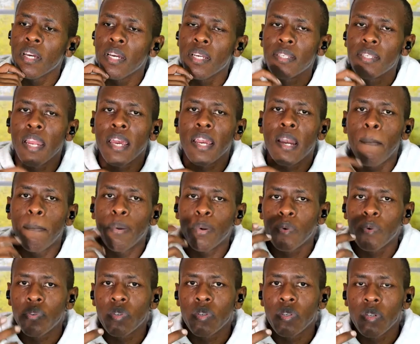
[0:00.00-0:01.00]
It's like a
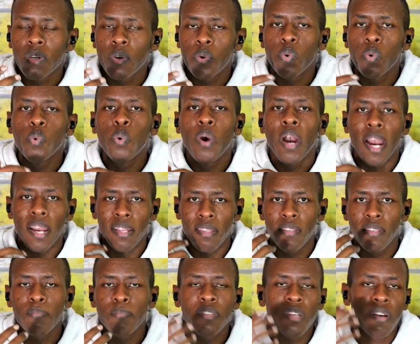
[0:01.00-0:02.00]
boss who
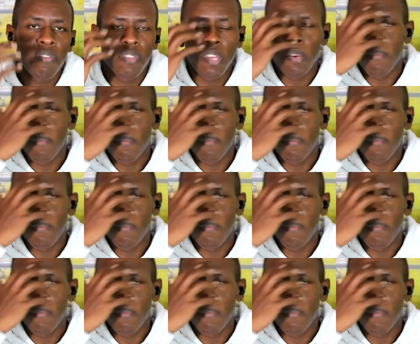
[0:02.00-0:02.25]
hides themselves.